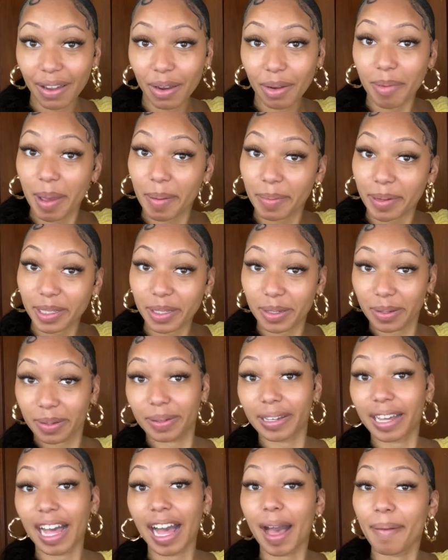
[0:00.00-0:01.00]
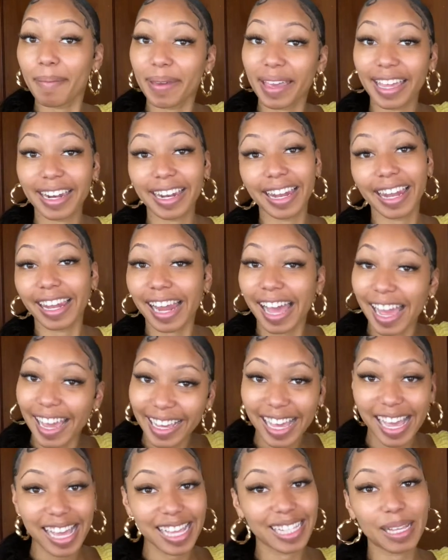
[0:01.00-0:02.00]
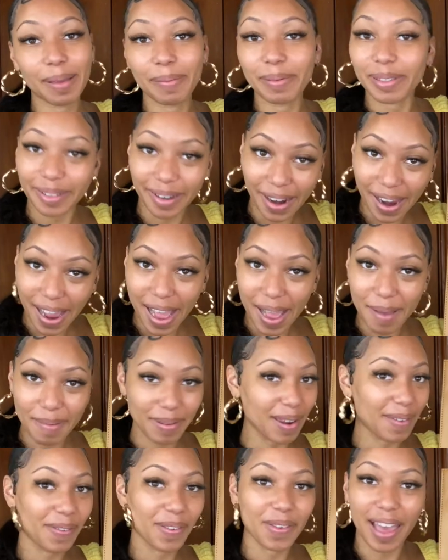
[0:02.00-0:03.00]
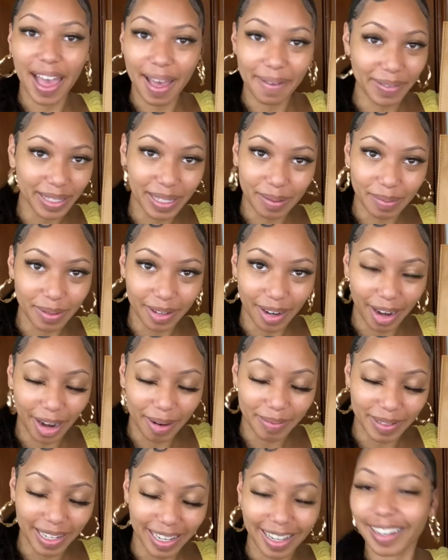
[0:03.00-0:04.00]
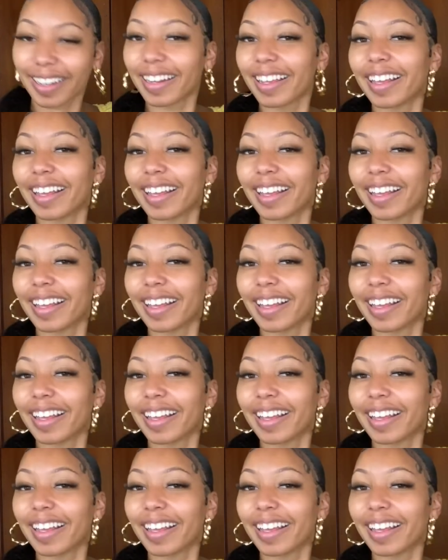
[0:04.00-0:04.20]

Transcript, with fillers: remember to comment, like, and subscribe. And if you haven't subscribed yet,